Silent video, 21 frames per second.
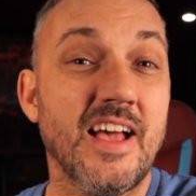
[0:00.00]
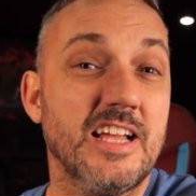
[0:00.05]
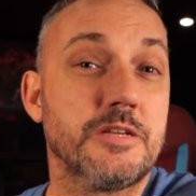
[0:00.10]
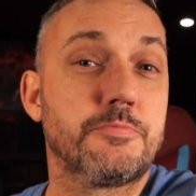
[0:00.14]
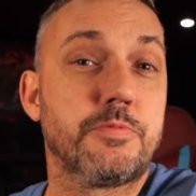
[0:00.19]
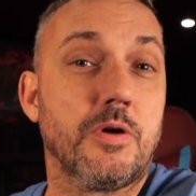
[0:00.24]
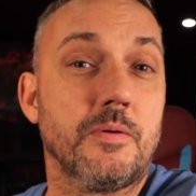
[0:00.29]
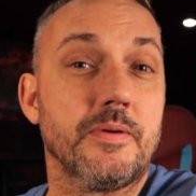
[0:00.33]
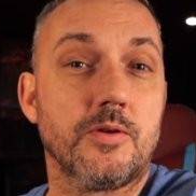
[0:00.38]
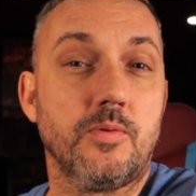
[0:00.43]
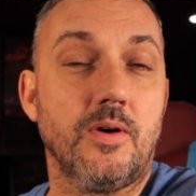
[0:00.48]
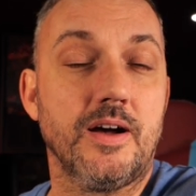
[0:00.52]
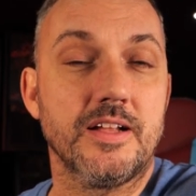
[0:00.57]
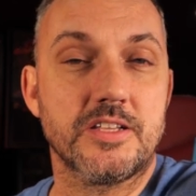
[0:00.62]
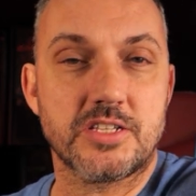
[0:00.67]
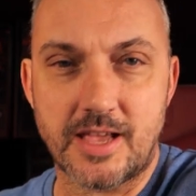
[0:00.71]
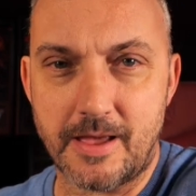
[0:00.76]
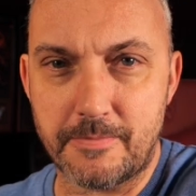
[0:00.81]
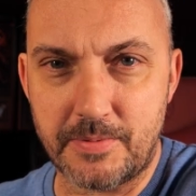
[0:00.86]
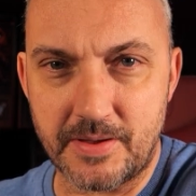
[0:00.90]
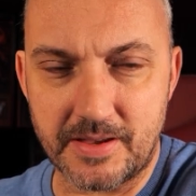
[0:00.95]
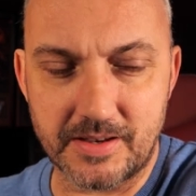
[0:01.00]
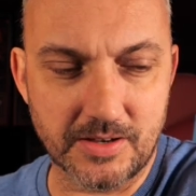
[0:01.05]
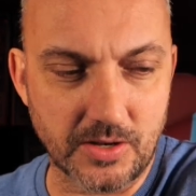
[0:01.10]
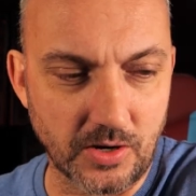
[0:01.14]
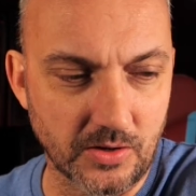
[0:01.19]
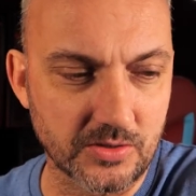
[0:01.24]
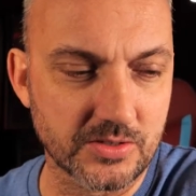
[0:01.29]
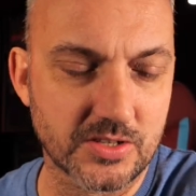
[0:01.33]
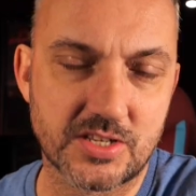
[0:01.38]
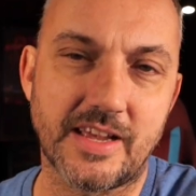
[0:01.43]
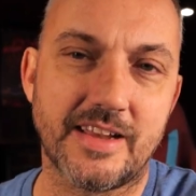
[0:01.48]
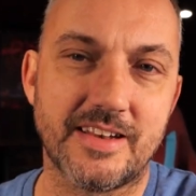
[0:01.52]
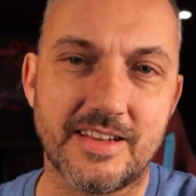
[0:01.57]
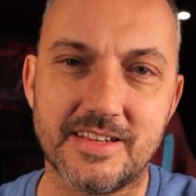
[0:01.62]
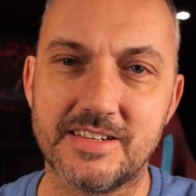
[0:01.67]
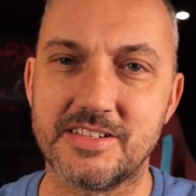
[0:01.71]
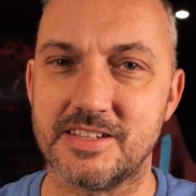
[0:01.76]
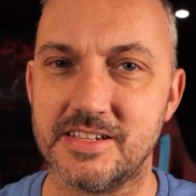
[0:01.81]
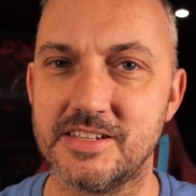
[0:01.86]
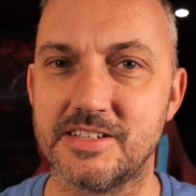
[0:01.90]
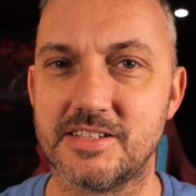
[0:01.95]
It's probably quite tapping content.
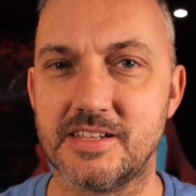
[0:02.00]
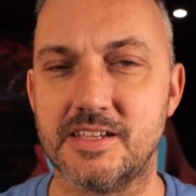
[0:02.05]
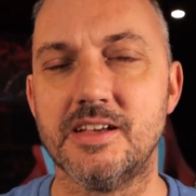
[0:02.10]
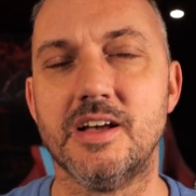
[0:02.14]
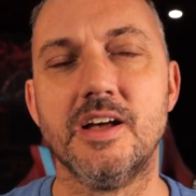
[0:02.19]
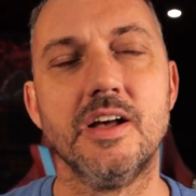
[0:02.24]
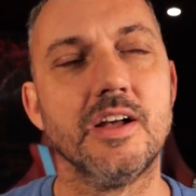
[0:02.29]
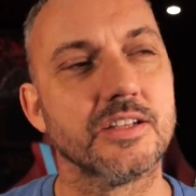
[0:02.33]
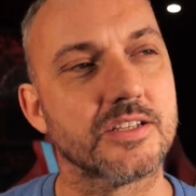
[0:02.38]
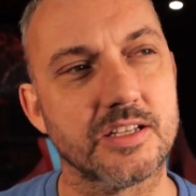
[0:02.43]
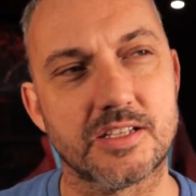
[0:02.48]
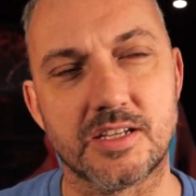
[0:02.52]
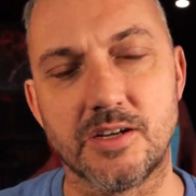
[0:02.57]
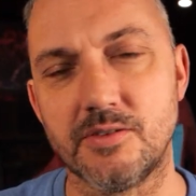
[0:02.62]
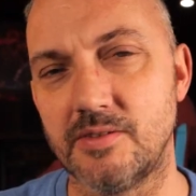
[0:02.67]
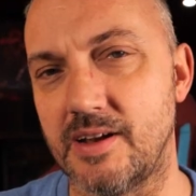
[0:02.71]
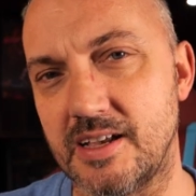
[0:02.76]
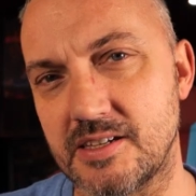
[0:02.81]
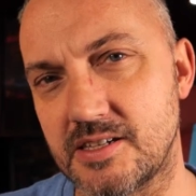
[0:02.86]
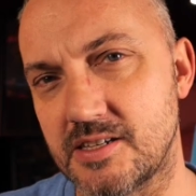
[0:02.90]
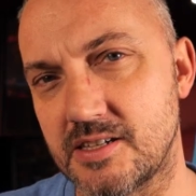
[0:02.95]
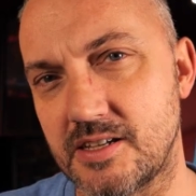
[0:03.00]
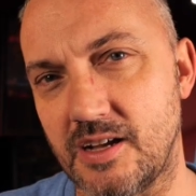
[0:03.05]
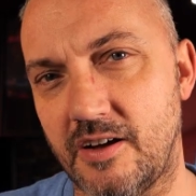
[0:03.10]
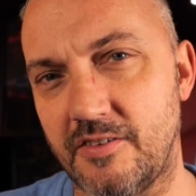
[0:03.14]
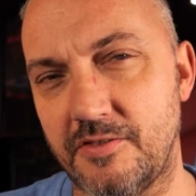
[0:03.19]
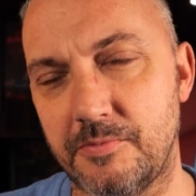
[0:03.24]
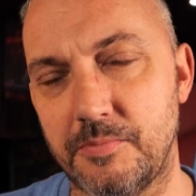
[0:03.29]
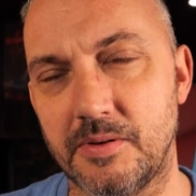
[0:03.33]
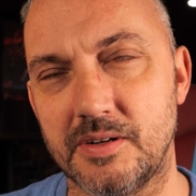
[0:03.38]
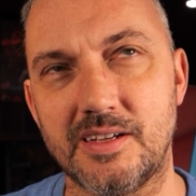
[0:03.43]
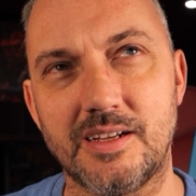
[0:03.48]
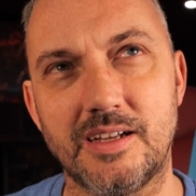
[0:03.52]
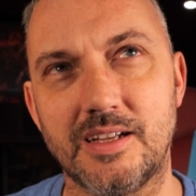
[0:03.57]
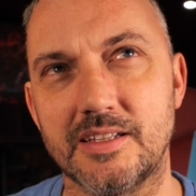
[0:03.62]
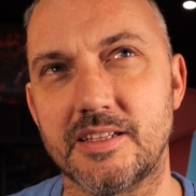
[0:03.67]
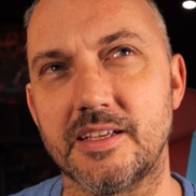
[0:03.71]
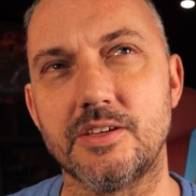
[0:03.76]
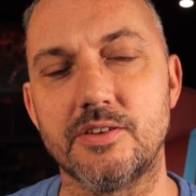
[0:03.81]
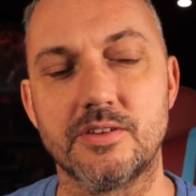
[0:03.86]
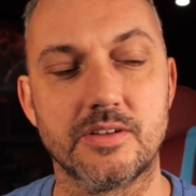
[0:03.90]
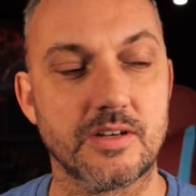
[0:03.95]
It's easy to do that stuff, but I
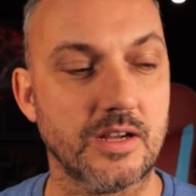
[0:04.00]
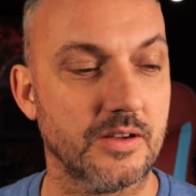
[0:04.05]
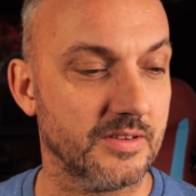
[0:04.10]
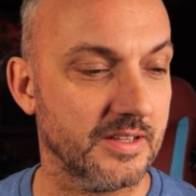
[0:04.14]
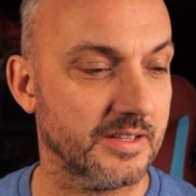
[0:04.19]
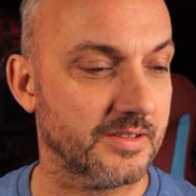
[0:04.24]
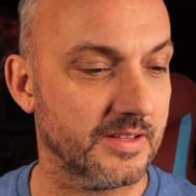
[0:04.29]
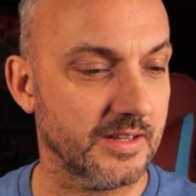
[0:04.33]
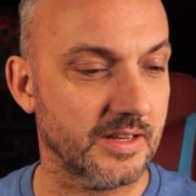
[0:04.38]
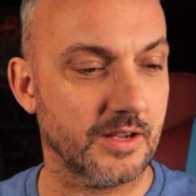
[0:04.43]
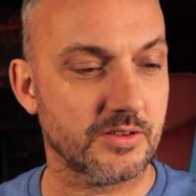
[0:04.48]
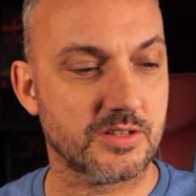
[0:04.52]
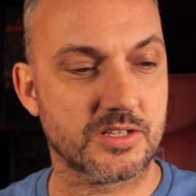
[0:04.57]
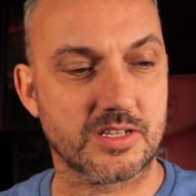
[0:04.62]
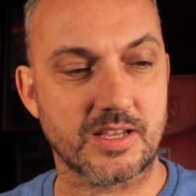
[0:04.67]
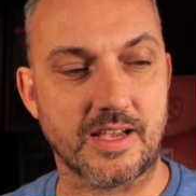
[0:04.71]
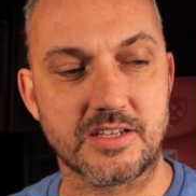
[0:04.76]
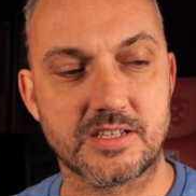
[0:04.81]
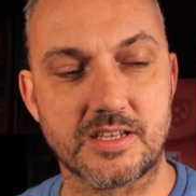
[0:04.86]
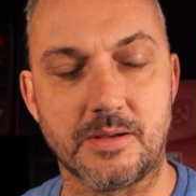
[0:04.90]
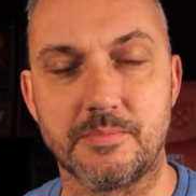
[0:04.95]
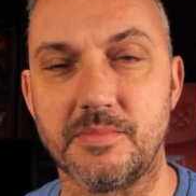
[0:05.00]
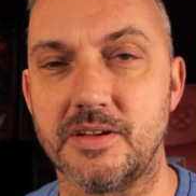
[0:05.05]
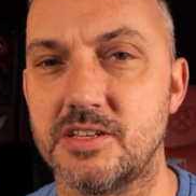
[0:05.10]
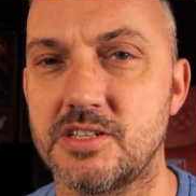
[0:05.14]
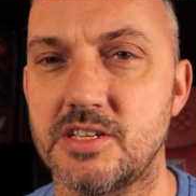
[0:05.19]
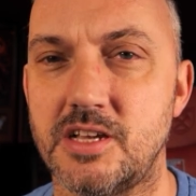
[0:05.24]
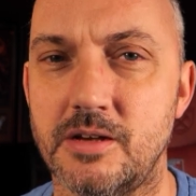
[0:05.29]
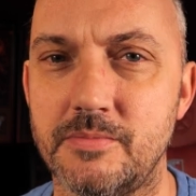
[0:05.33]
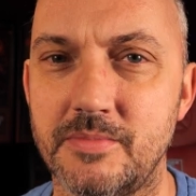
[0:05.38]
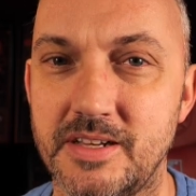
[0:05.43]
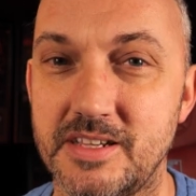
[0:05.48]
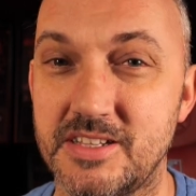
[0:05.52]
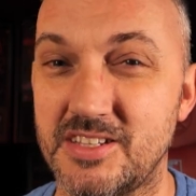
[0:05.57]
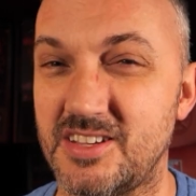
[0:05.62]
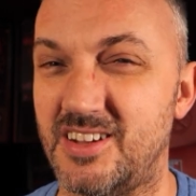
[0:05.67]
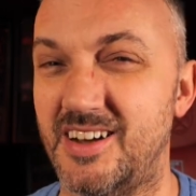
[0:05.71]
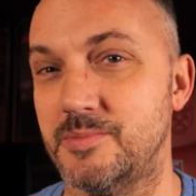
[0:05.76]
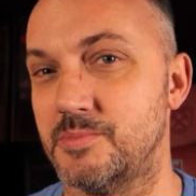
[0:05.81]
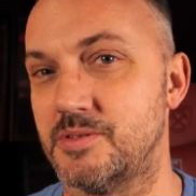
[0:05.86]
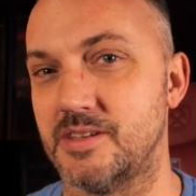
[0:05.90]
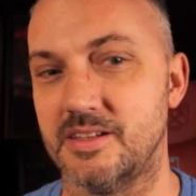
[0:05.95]
think you can only, you know, say something so many
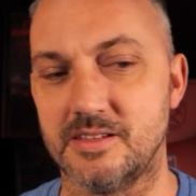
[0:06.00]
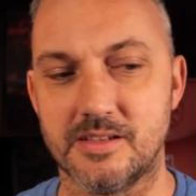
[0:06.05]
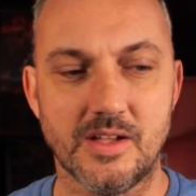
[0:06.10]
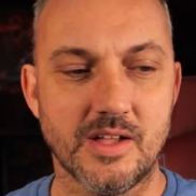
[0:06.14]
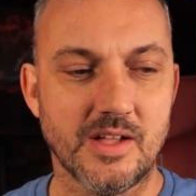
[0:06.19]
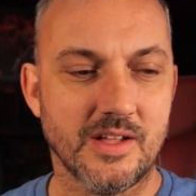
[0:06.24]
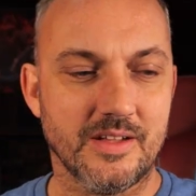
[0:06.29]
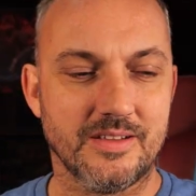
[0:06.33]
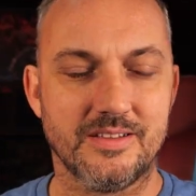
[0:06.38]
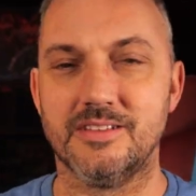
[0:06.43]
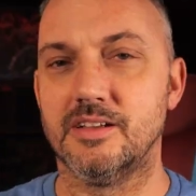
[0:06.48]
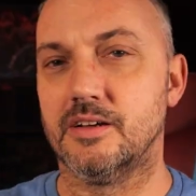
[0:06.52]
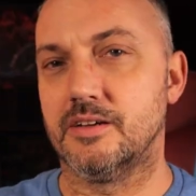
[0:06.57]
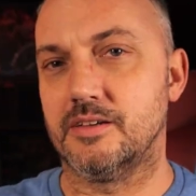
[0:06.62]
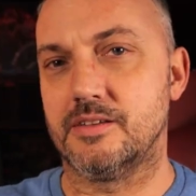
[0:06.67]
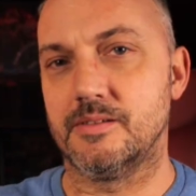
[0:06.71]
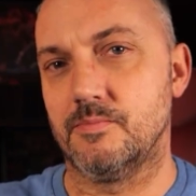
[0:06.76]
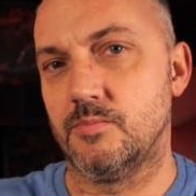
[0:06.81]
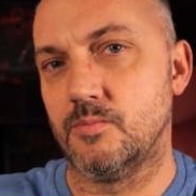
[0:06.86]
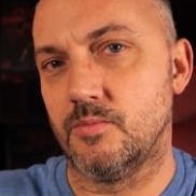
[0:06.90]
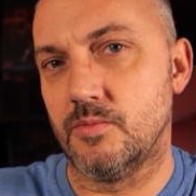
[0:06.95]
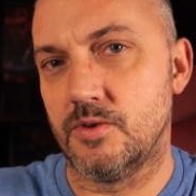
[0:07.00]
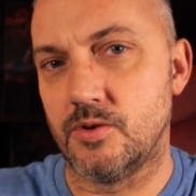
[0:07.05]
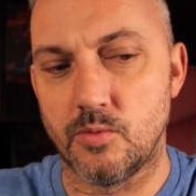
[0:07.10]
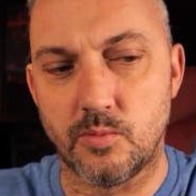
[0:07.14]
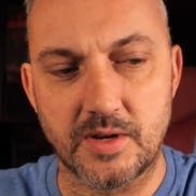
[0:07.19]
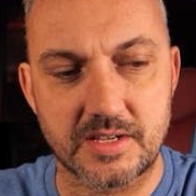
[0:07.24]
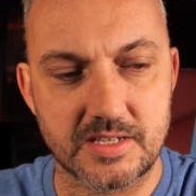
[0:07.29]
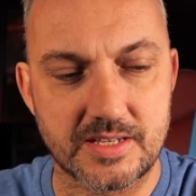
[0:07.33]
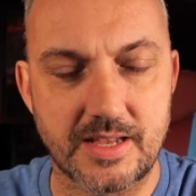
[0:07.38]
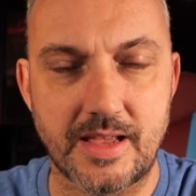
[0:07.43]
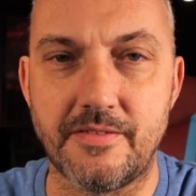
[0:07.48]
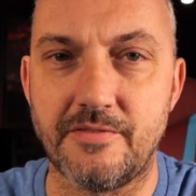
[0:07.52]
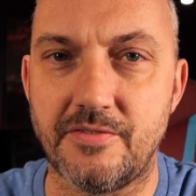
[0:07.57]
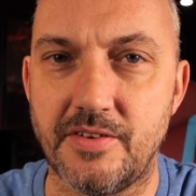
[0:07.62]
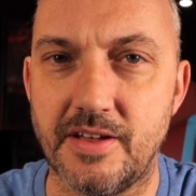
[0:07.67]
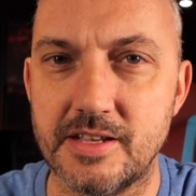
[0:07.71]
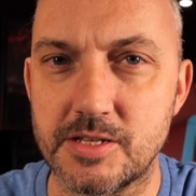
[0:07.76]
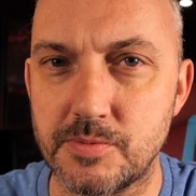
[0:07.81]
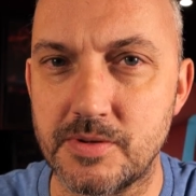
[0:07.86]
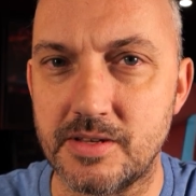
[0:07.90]
times. And look, we're all West Ham fans.